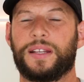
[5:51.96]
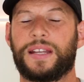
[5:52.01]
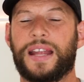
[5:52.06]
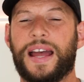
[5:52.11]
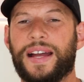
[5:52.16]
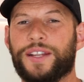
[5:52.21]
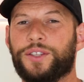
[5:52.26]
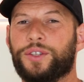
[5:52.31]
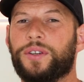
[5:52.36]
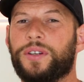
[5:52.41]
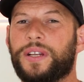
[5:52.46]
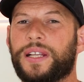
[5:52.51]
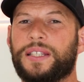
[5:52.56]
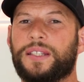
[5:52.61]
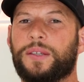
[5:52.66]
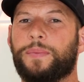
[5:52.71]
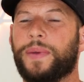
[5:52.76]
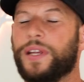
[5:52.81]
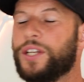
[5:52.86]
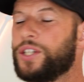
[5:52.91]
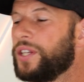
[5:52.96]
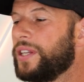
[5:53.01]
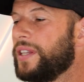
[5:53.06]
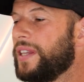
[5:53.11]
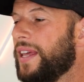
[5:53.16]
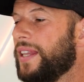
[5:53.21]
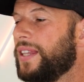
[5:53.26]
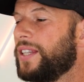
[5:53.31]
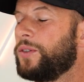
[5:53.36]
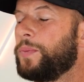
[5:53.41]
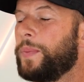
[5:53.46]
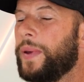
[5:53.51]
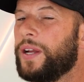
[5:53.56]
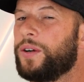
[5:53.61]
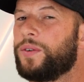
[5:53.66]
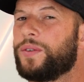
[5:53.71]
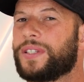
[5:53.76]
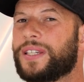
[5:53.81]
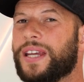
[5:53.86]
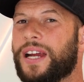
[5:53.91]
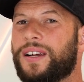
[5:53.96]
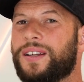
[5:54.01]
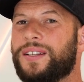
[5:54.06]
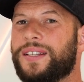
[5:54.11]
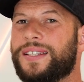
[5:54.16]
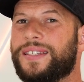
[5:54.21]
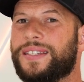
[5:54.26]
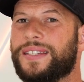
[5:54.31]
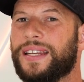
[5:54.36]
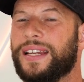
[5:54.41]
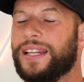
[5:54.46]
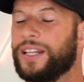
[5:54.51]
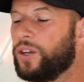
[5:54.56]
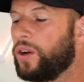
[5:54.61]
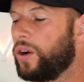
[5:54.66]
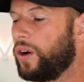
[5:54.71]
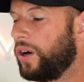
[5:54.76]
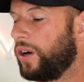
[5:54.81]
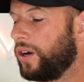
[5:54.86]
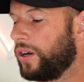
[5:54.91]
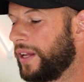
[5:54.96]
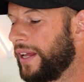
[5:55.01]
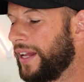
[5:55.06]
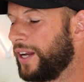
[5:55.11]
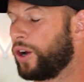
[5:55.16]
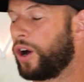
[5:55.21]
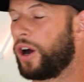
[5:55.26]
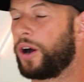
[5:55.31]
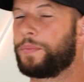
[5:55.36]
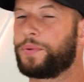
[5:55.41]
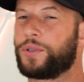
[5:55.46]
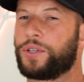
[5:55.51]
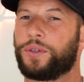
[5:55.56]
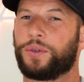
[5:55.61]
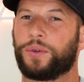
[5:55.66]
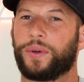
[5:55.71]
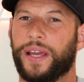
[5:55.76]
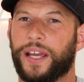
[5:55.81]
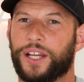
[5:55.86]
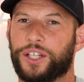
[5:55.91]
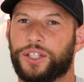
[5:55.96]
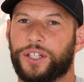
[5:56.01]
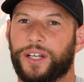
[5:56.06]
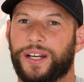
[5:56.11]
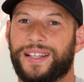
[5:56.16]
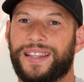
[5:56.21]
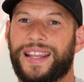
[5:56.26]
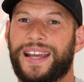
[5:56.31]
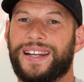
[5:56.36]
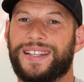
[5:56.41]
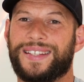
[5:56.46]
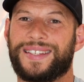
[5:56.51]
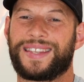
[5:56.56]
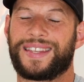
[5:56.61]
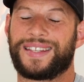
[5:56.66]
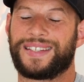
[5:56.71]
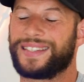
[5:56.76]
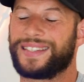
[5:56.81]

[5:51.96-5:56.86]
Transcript: Now, I do need to mention that this panel is currently sitting on an optional extra, and that is the